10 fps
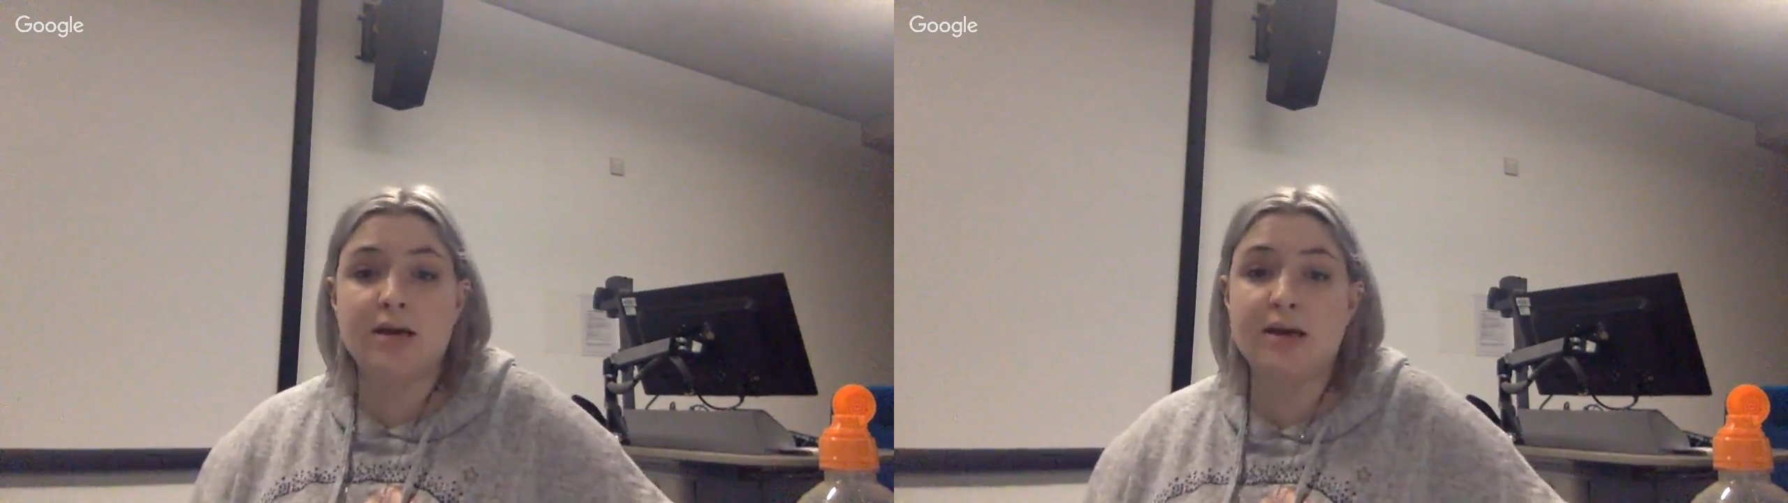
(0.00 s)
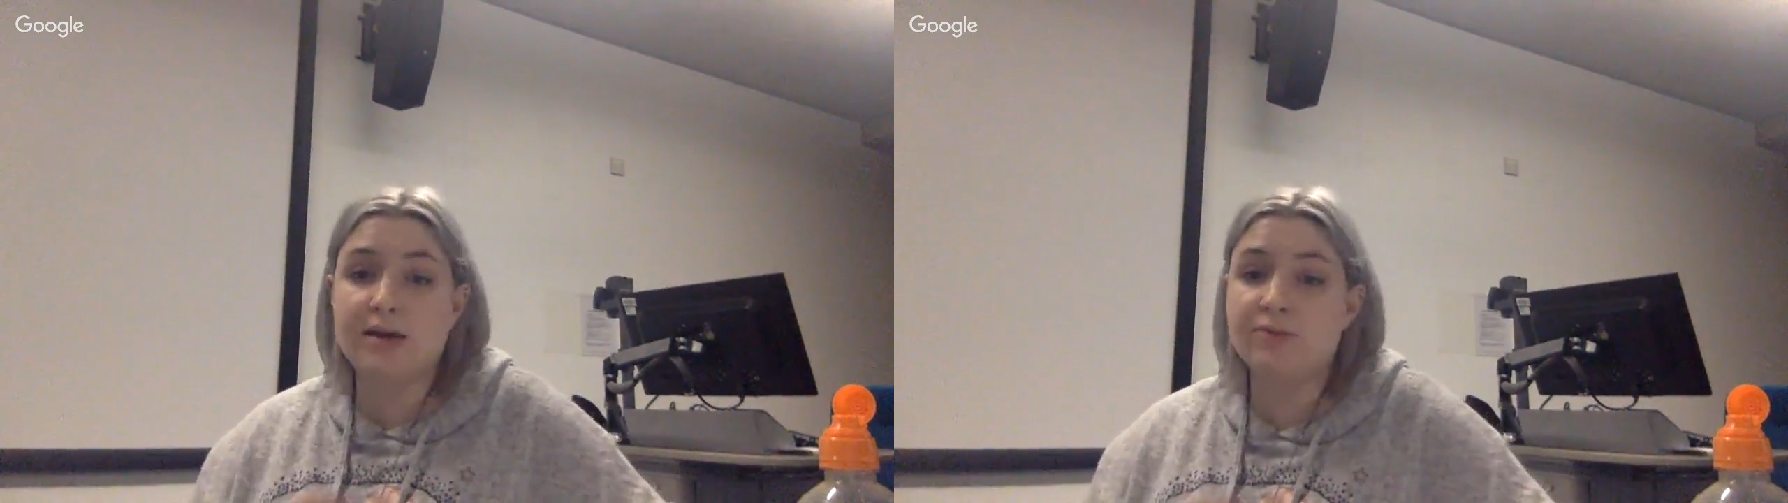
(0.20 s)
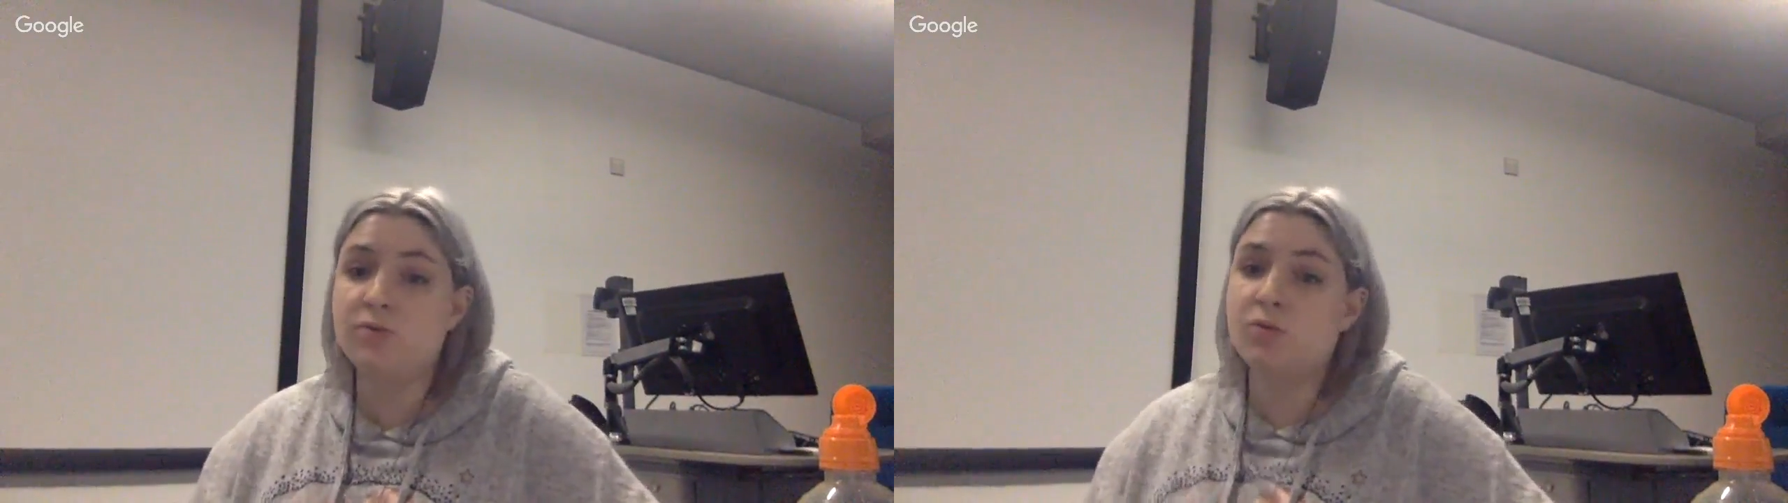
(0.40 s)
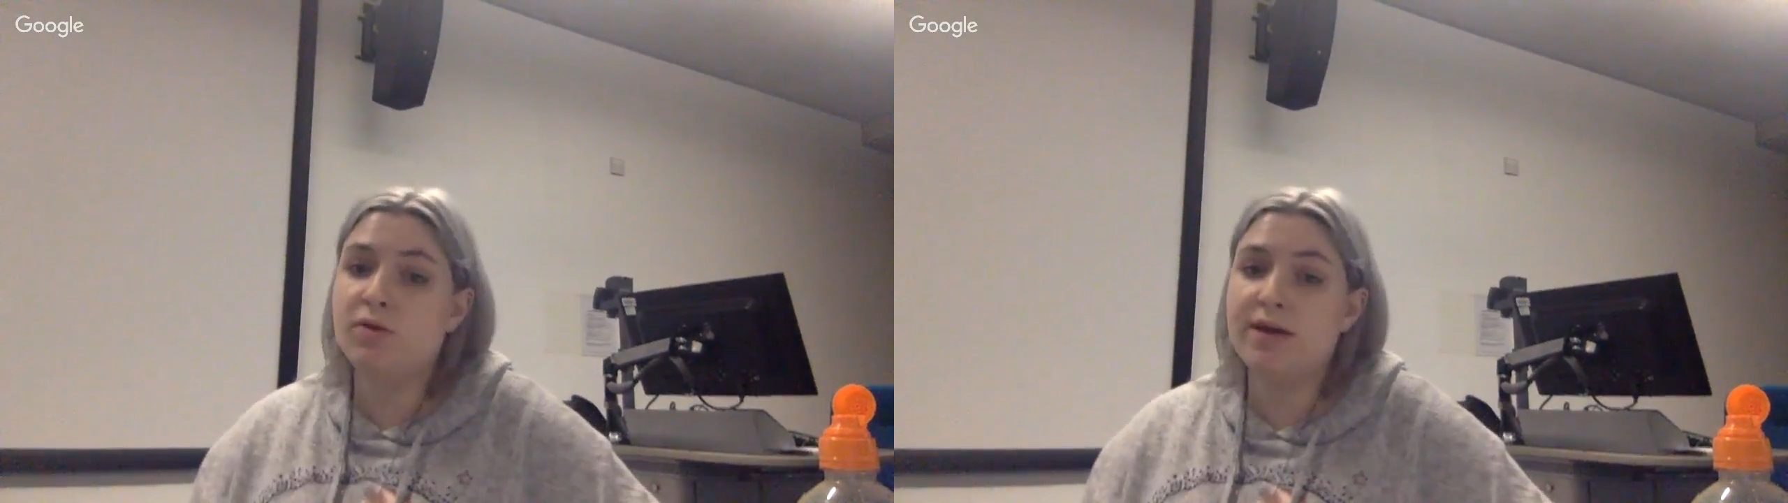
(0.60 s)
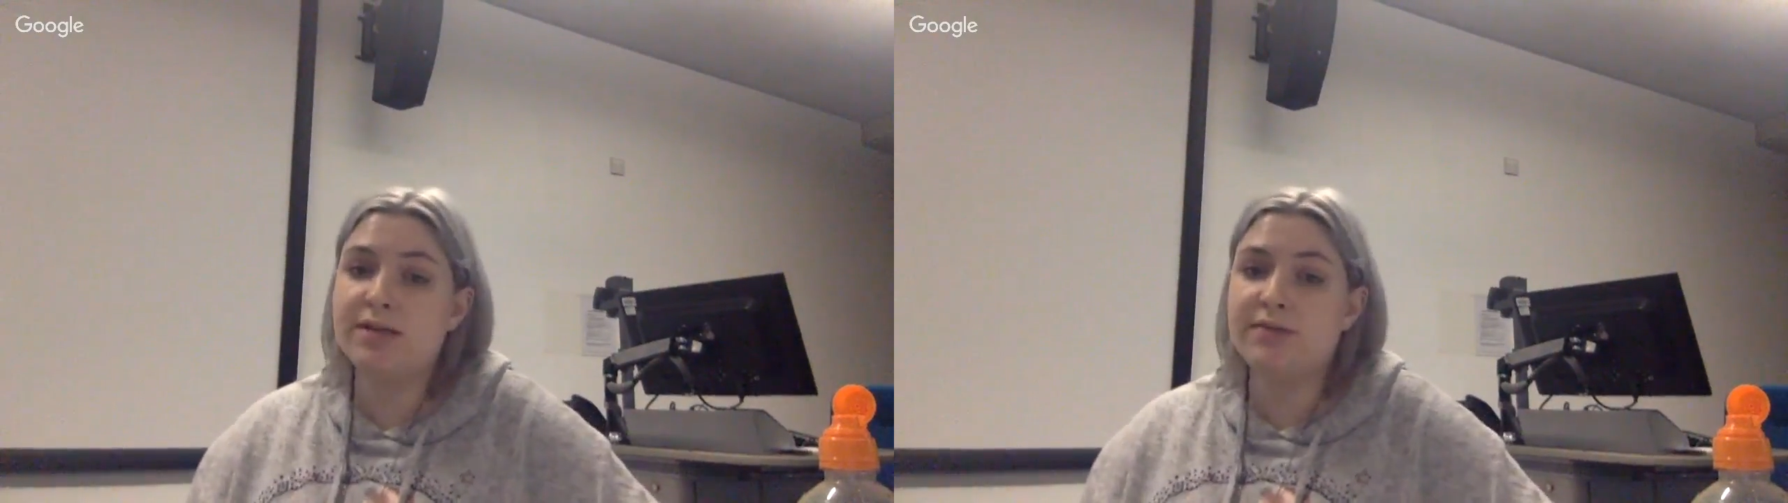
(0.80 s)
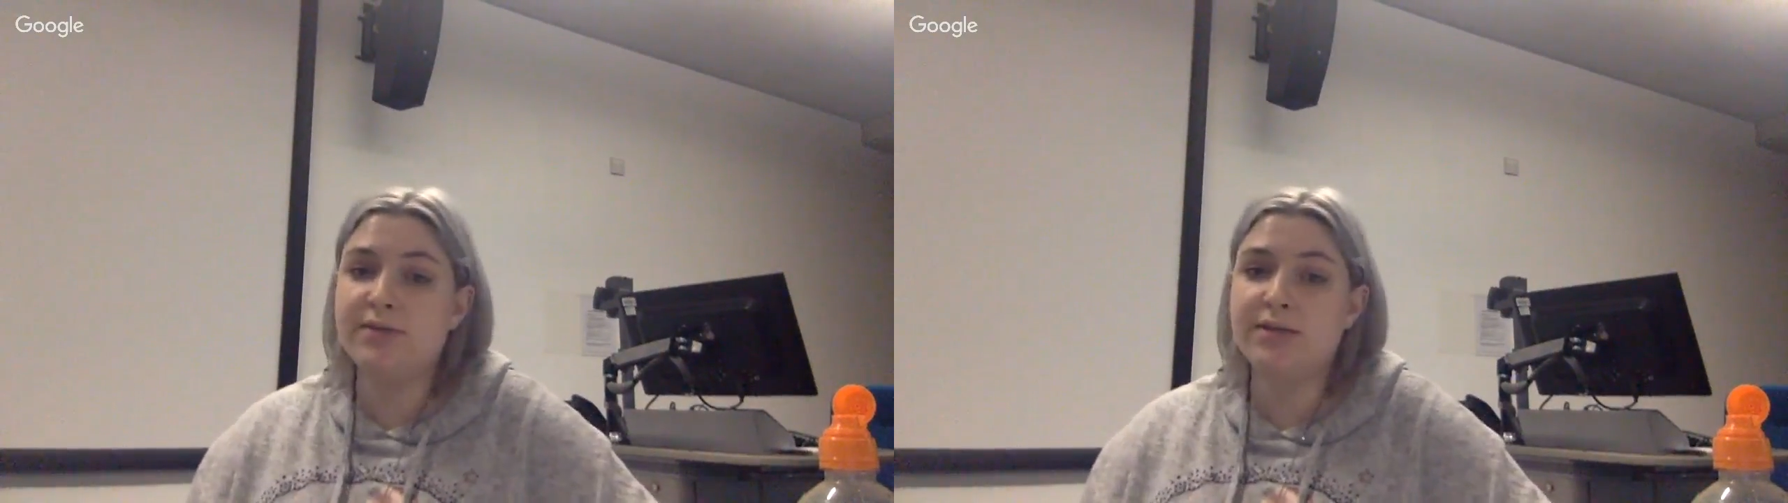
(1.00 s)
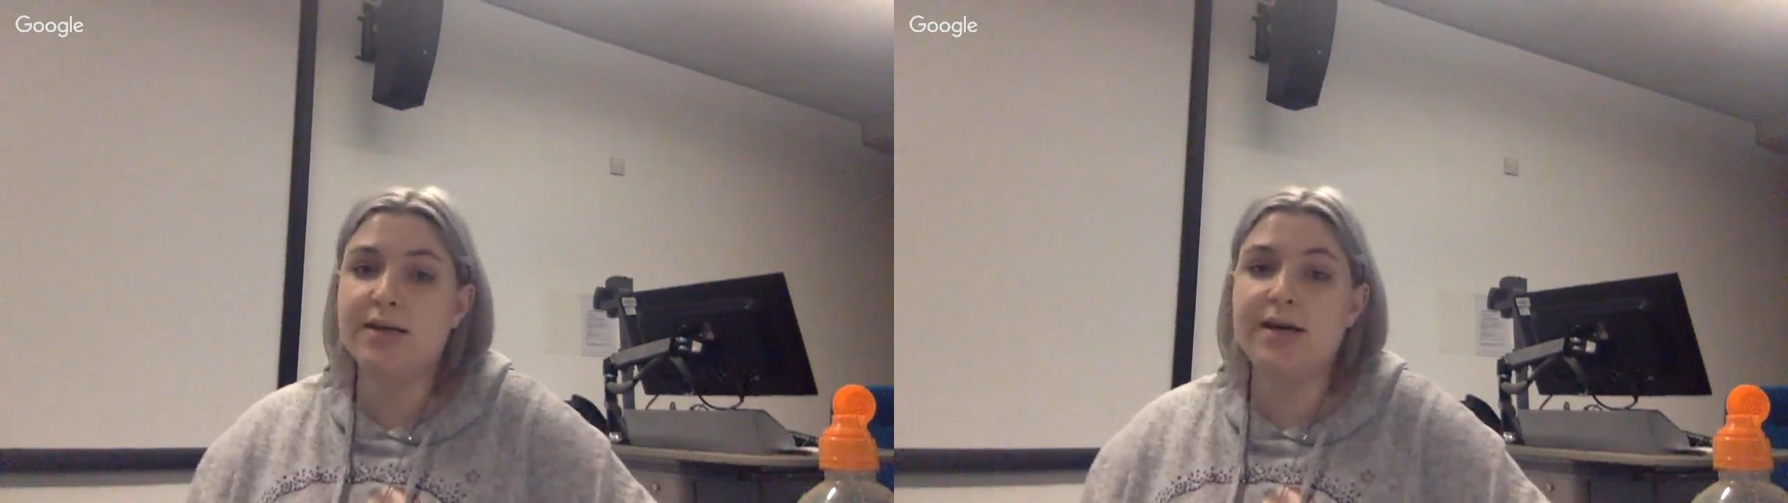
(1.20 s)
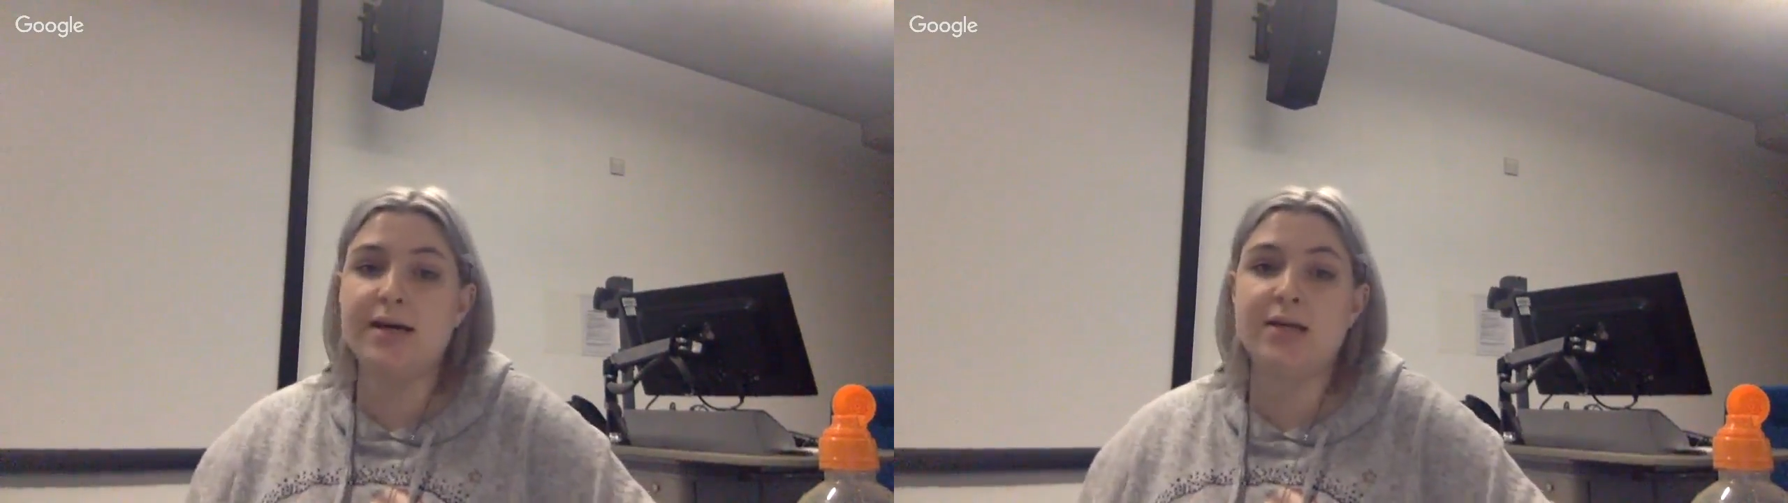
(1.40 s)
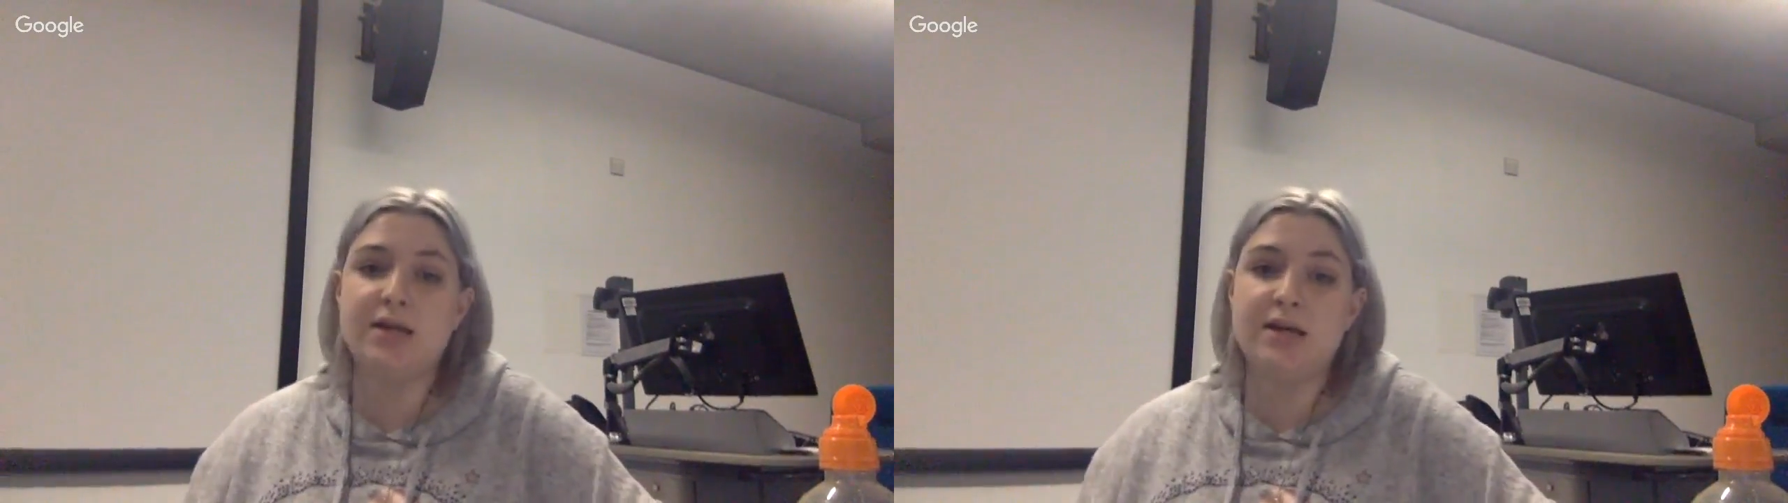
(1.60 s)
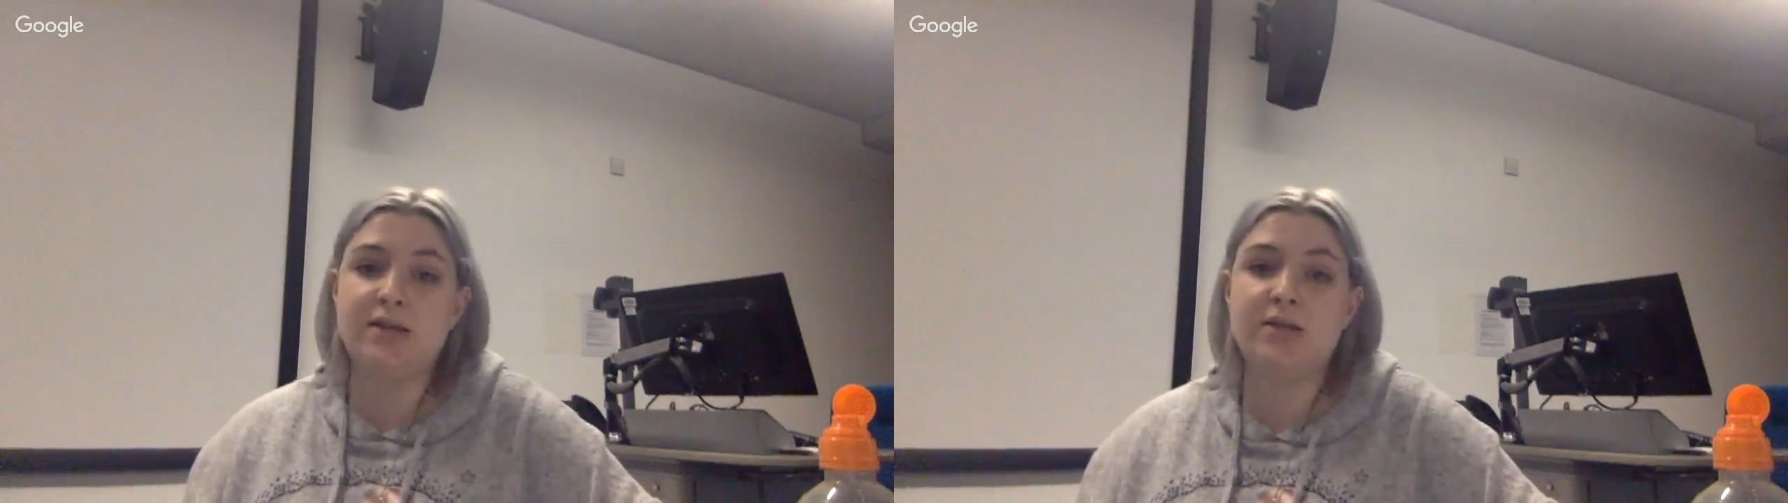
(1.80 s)
so you can have some creativity
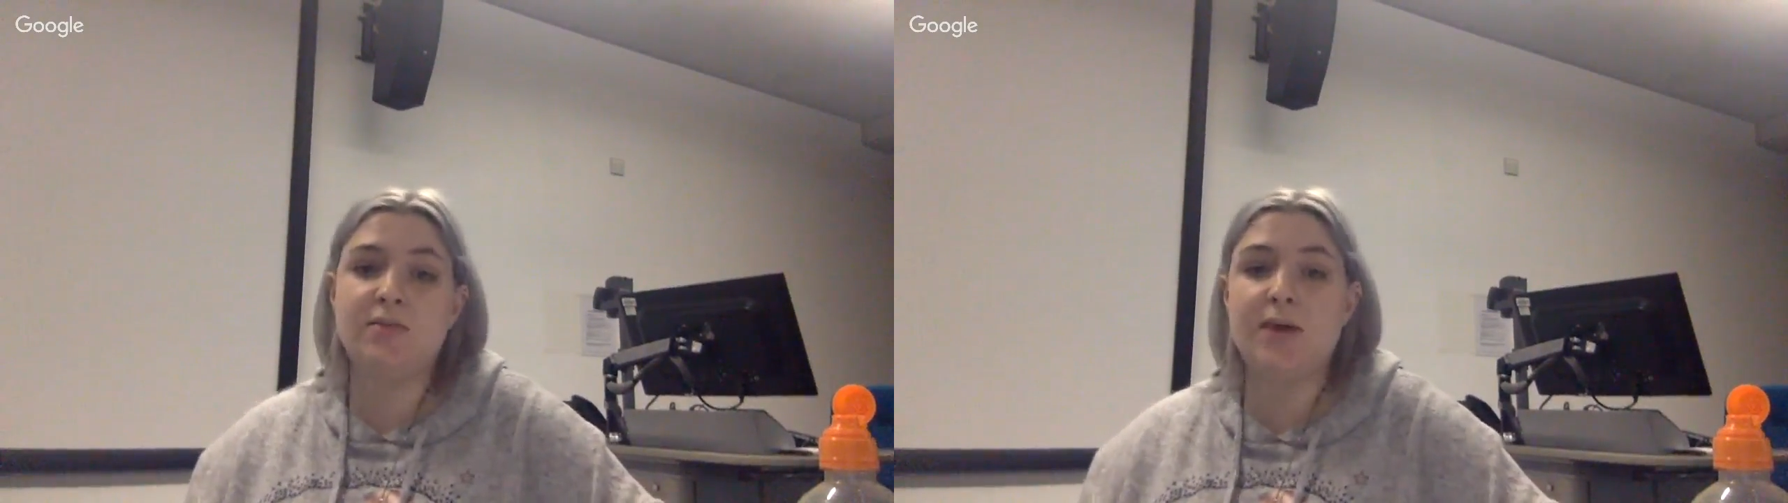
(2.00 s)
and you need